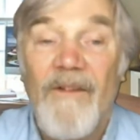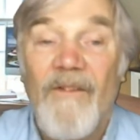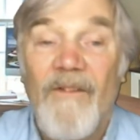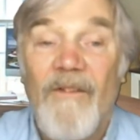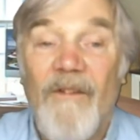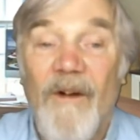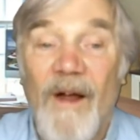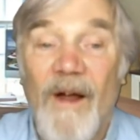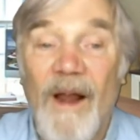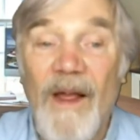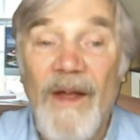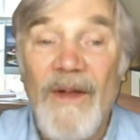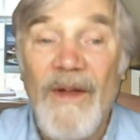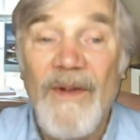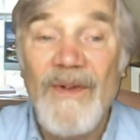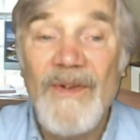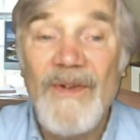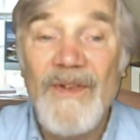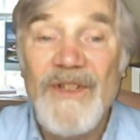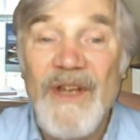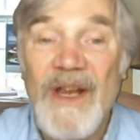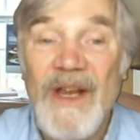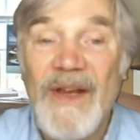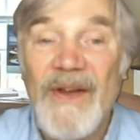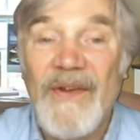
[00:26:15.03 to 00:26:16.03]
Follow
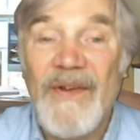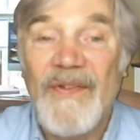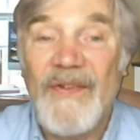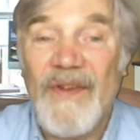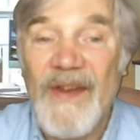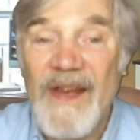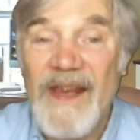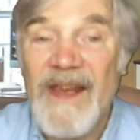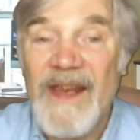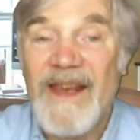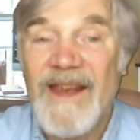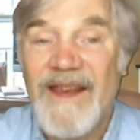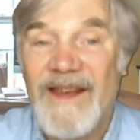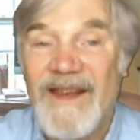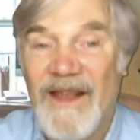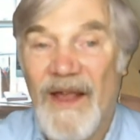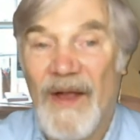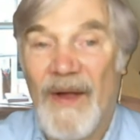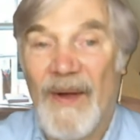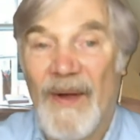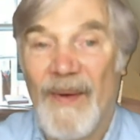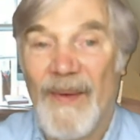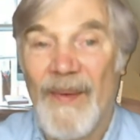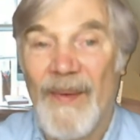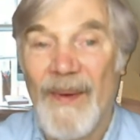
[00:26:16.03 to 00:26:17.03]
JC
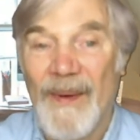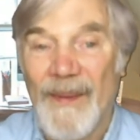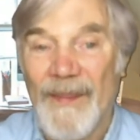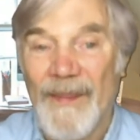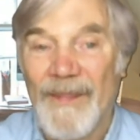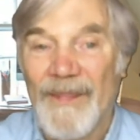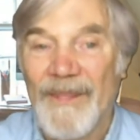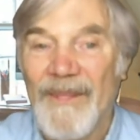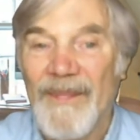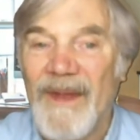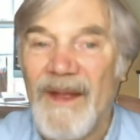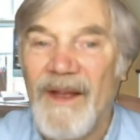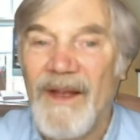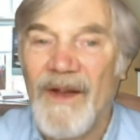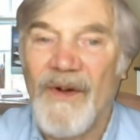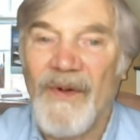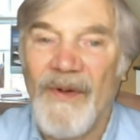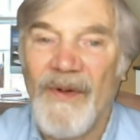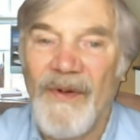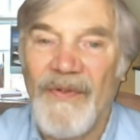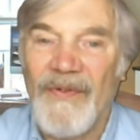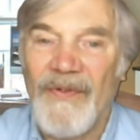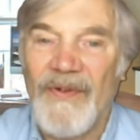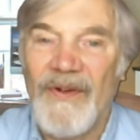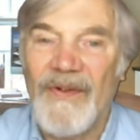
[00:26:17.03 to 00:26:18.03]
Go, a
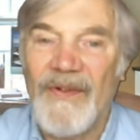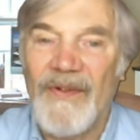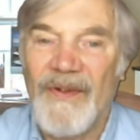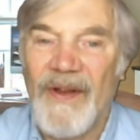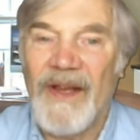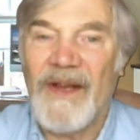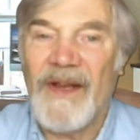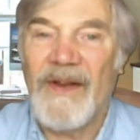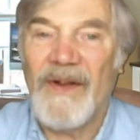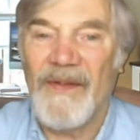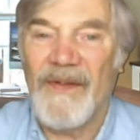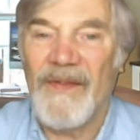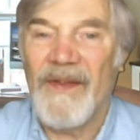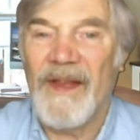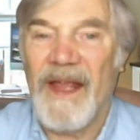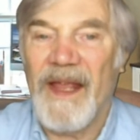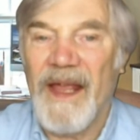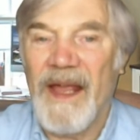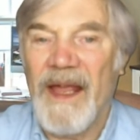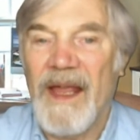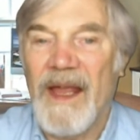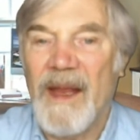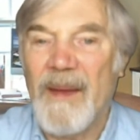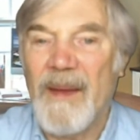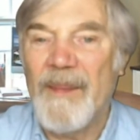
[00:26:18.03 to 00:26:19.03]
Christian take on the
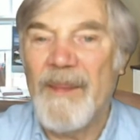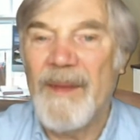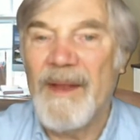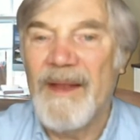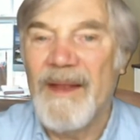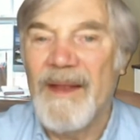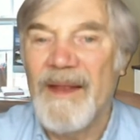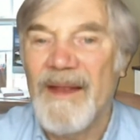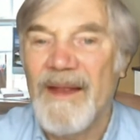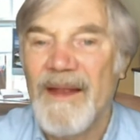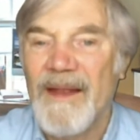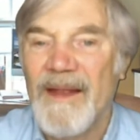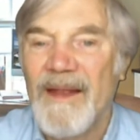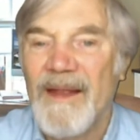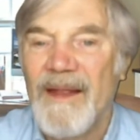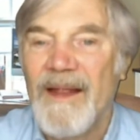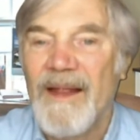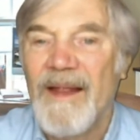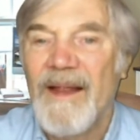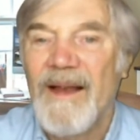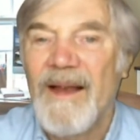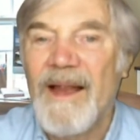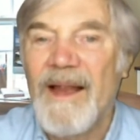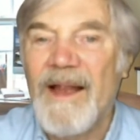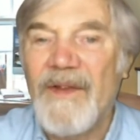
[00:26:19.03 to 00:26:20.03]
game,
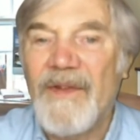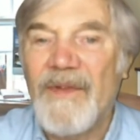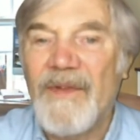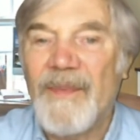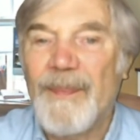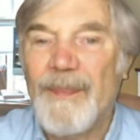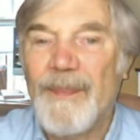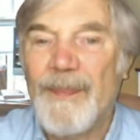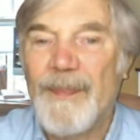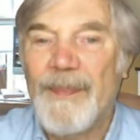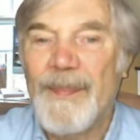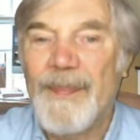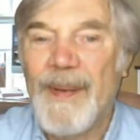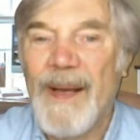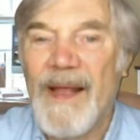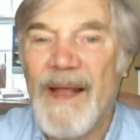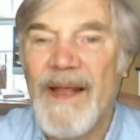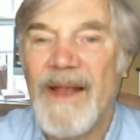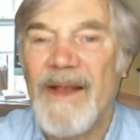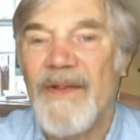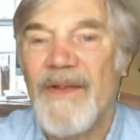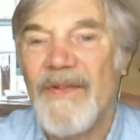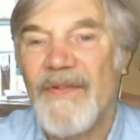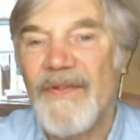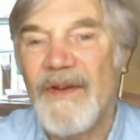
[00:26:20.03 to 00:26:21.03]
lets
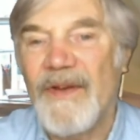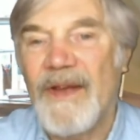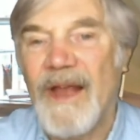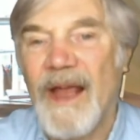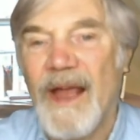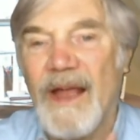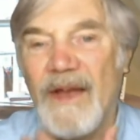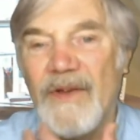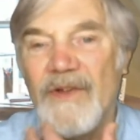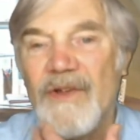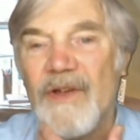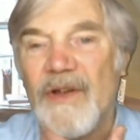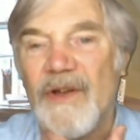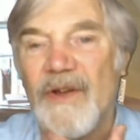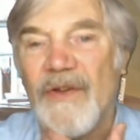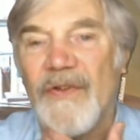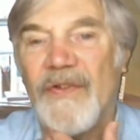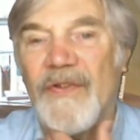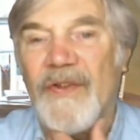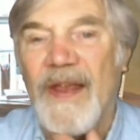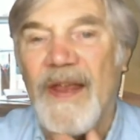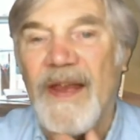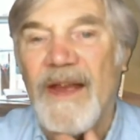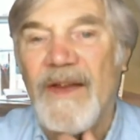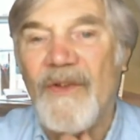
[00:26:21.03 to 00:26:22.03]
players catch
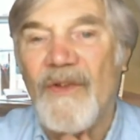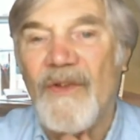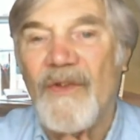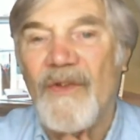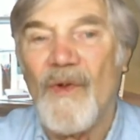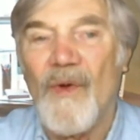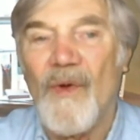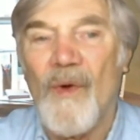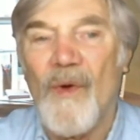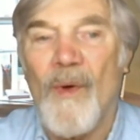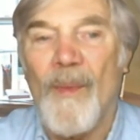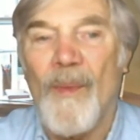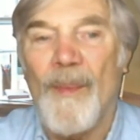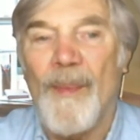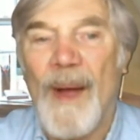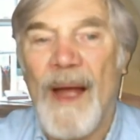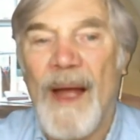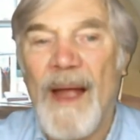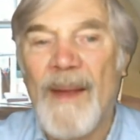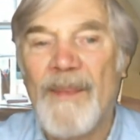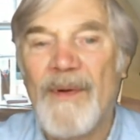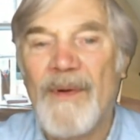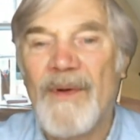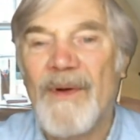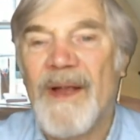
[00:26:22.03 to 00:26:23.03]
saints or
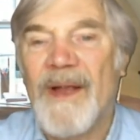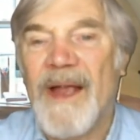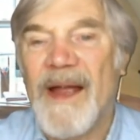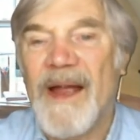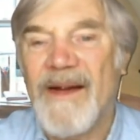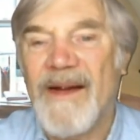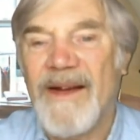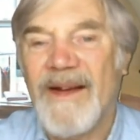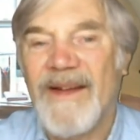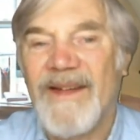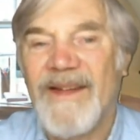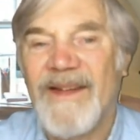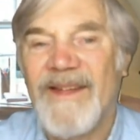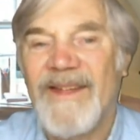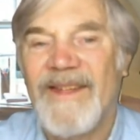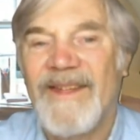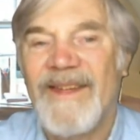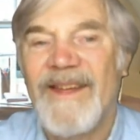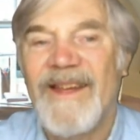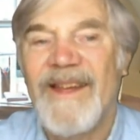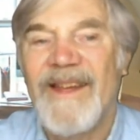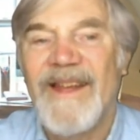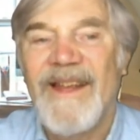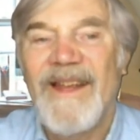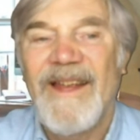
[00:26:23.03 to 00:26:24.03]
Bible
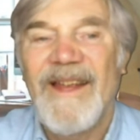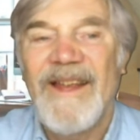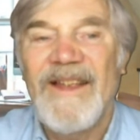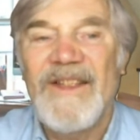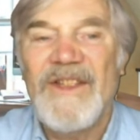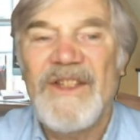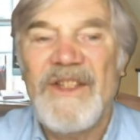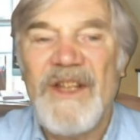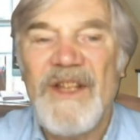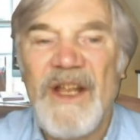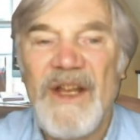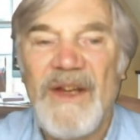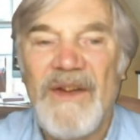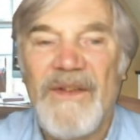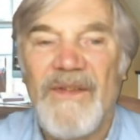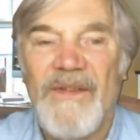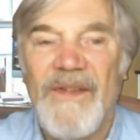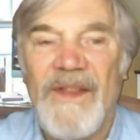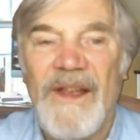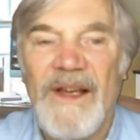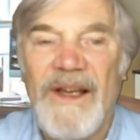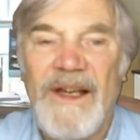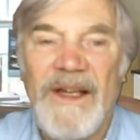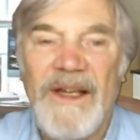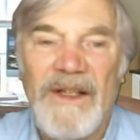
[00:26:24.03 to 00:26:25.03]
characters instead of
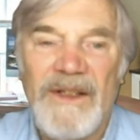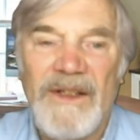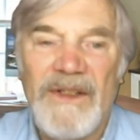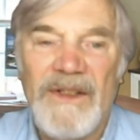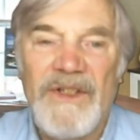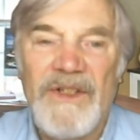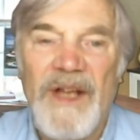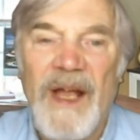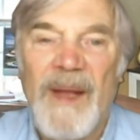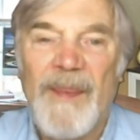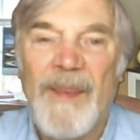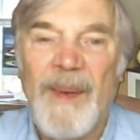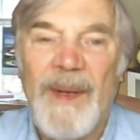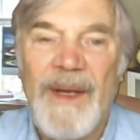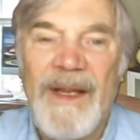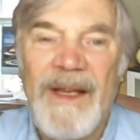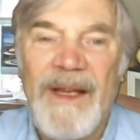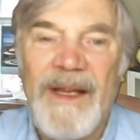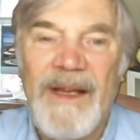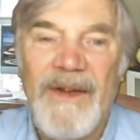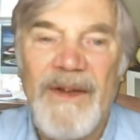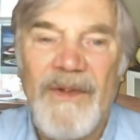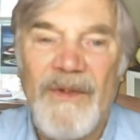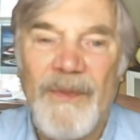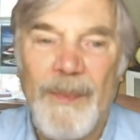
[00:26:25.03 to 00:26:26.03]
the little
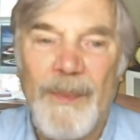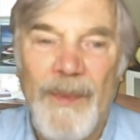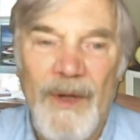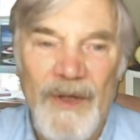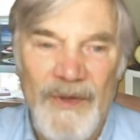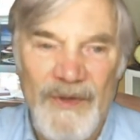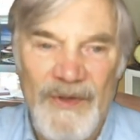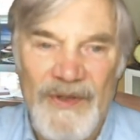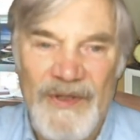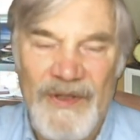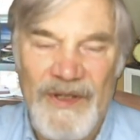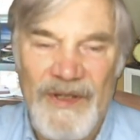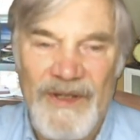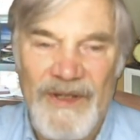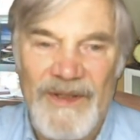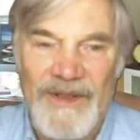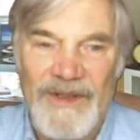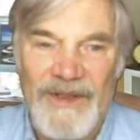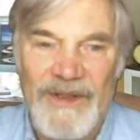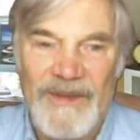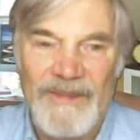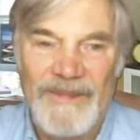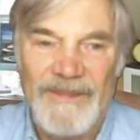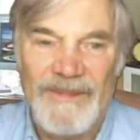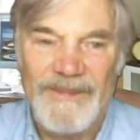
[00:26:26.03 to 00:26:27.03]
Japanese
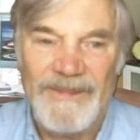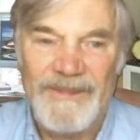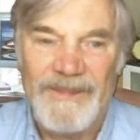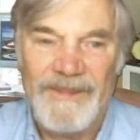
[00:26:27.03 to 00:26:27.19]
monsters.